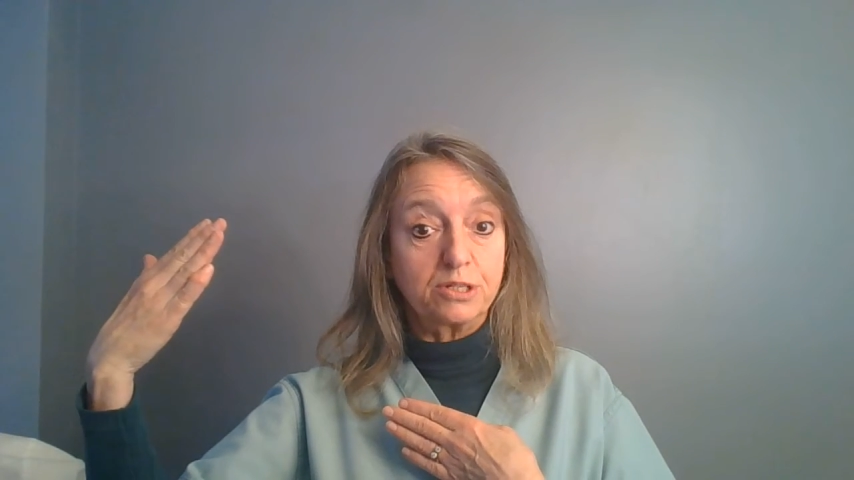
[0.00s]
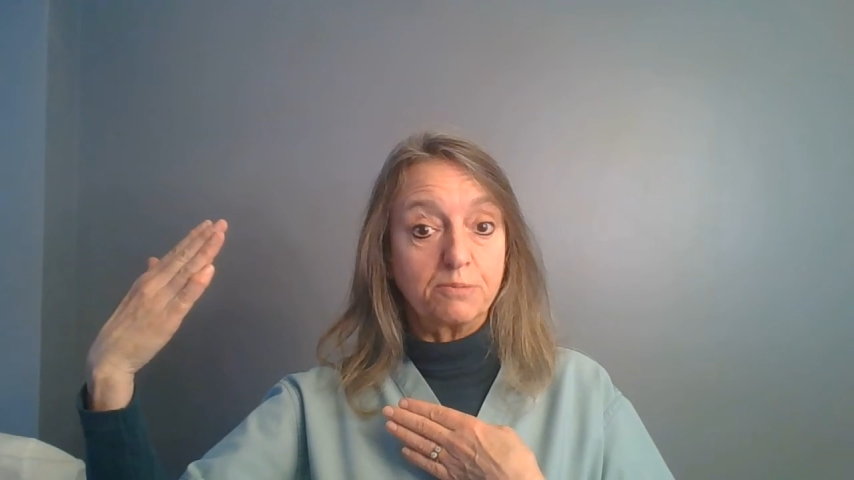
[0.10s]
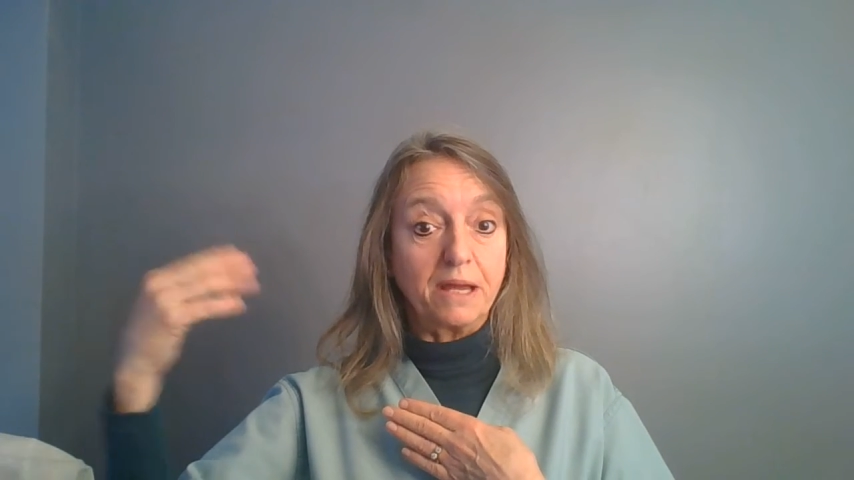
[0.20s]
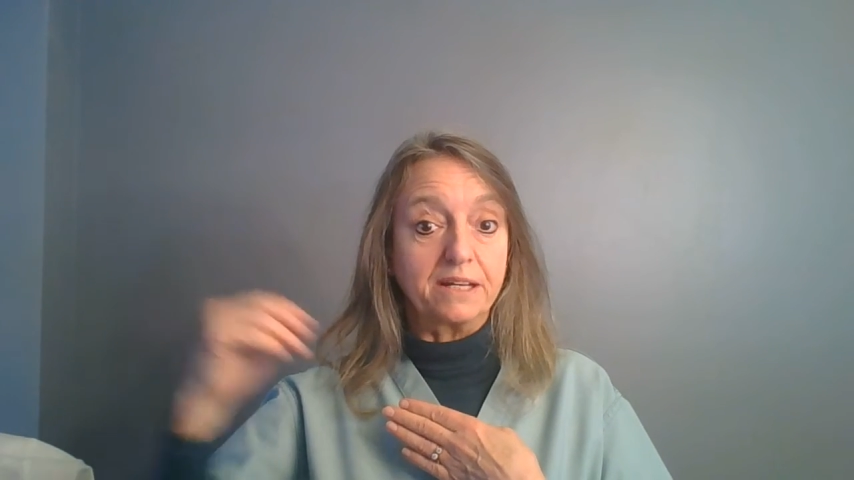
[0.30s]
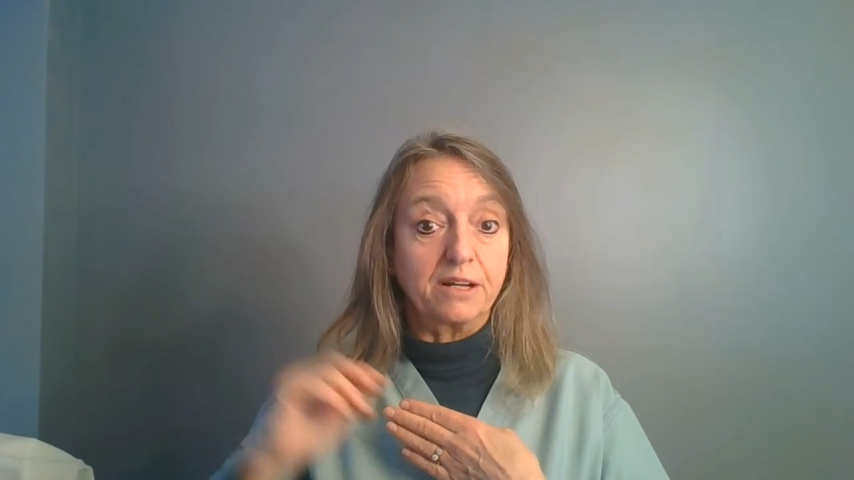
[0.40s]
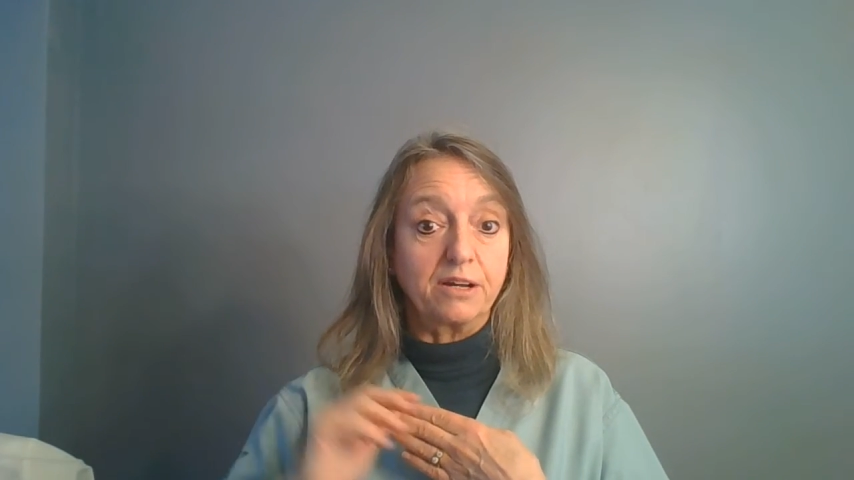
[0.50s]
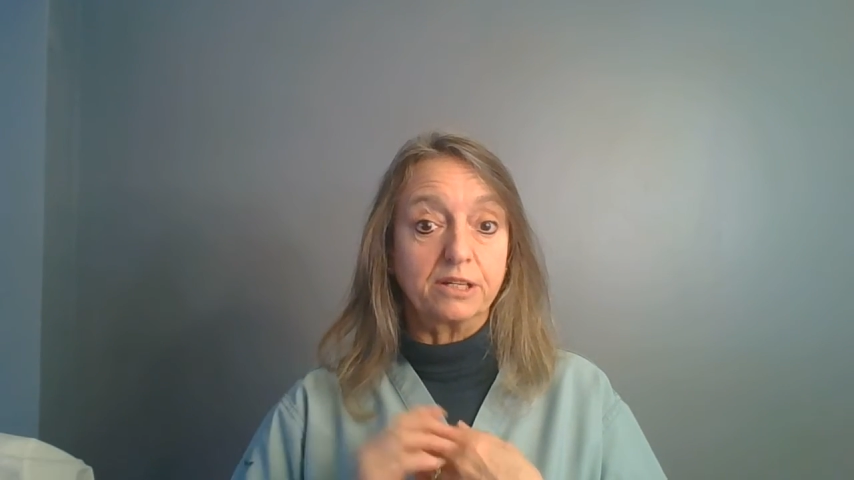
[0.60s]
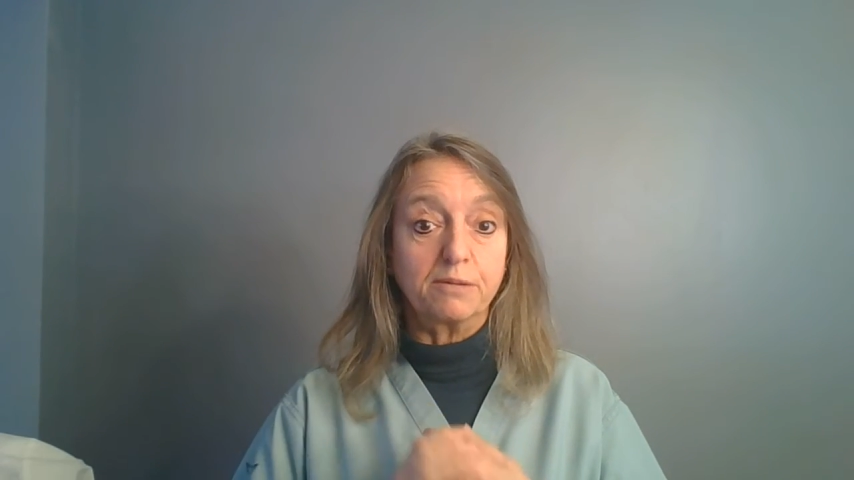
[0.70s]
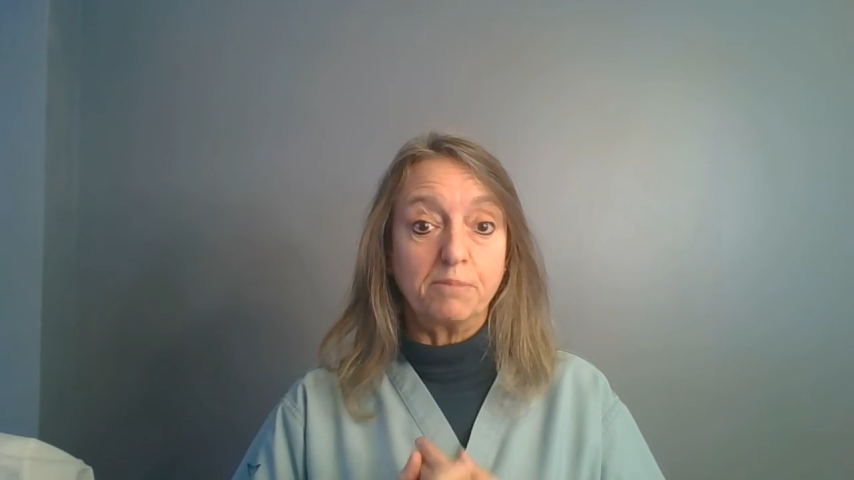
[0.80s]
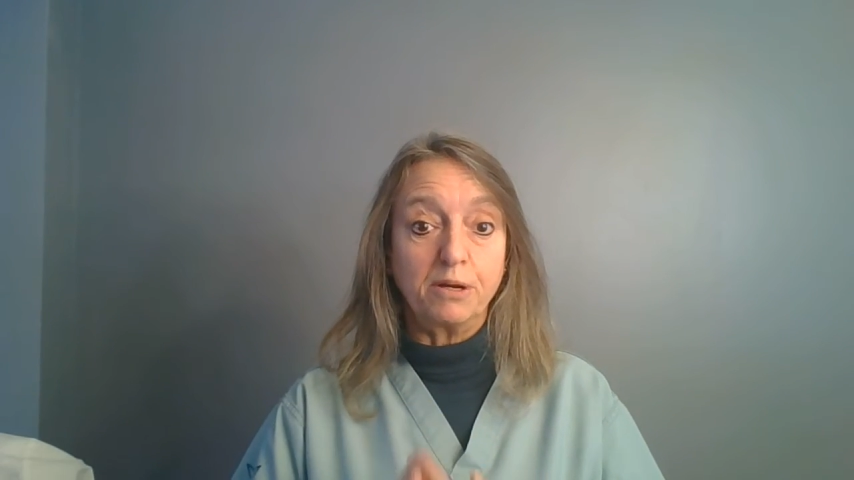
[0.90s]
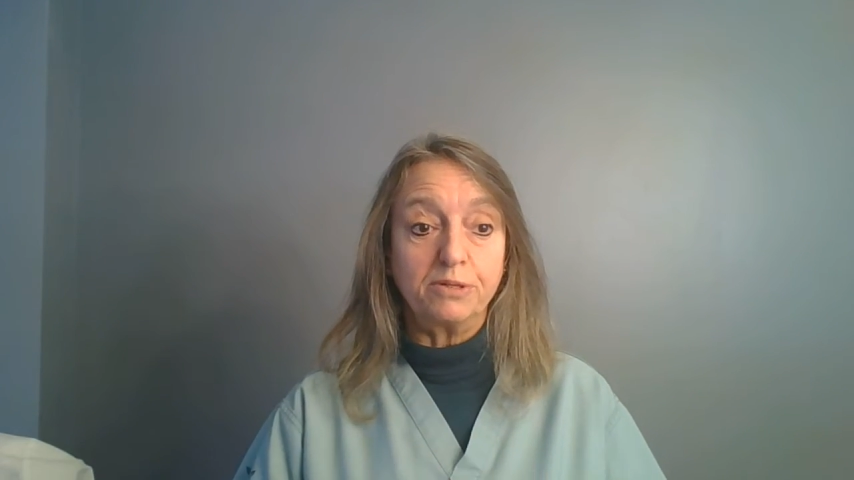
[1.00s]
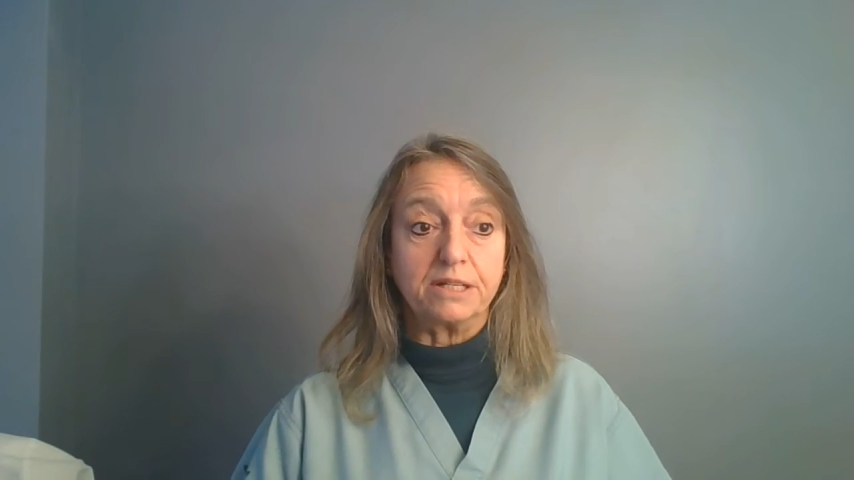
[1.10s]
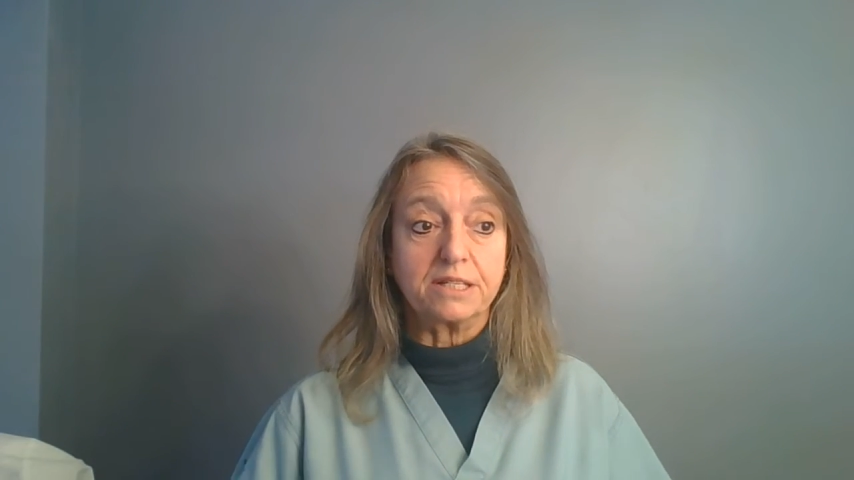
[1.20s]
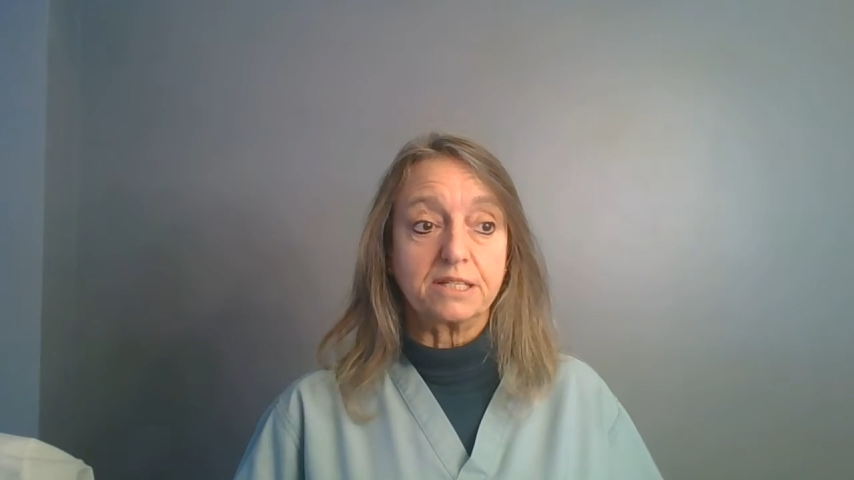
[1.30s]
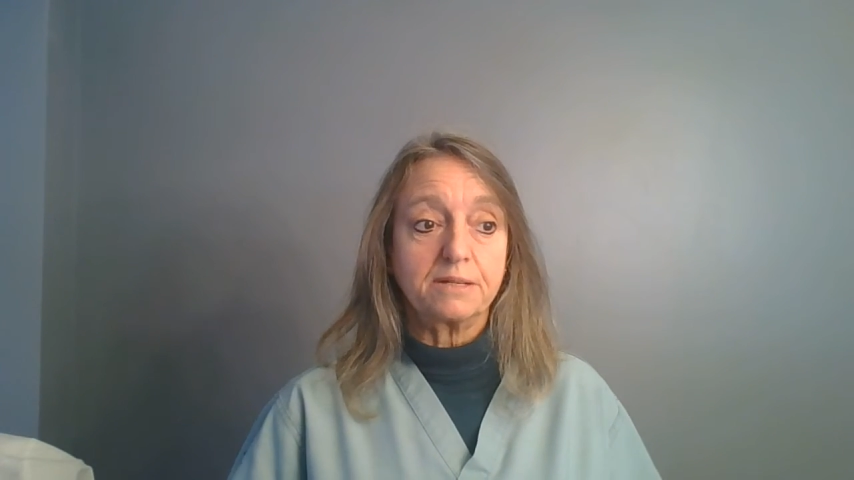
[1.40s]
depending on the
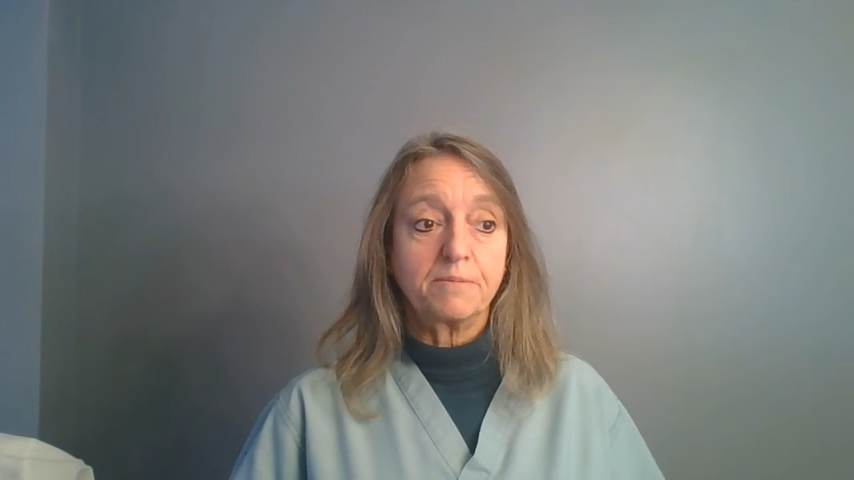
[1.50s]
components.